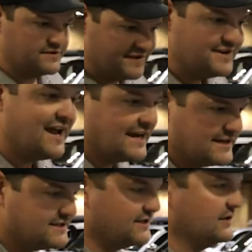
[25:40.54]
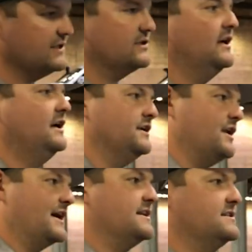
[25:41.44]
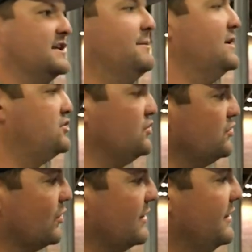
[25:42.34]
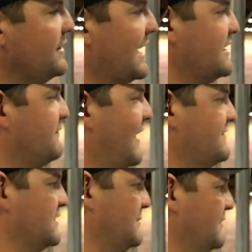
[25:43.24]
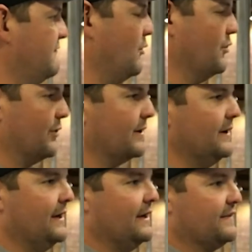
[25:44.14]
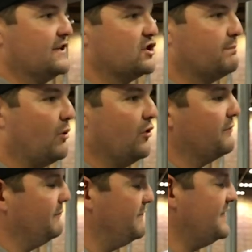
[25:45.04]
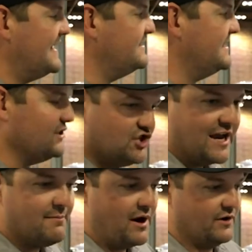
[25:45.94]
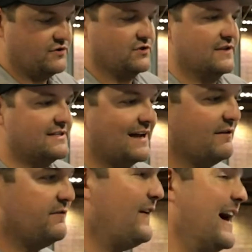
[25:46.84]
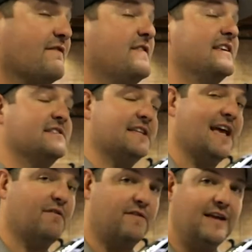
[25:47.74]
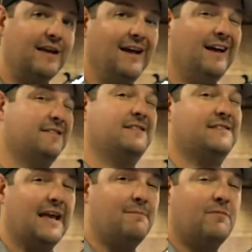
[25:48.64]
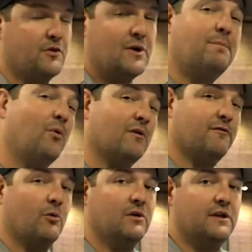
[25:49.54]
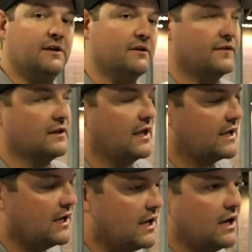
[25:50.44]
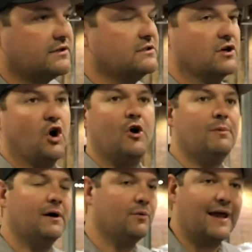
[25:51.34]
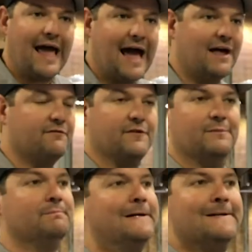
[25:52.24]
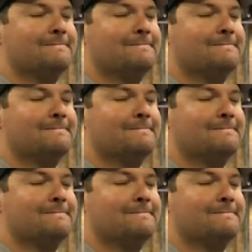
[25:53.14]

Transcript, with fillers: These are the ninety series. ninety is going to be a two-door, ninety-five is going to be a four-door. These are both V Z J models, so these have a five V Z F E. It's the same three point four liter that like a uh, Tacoma would have had from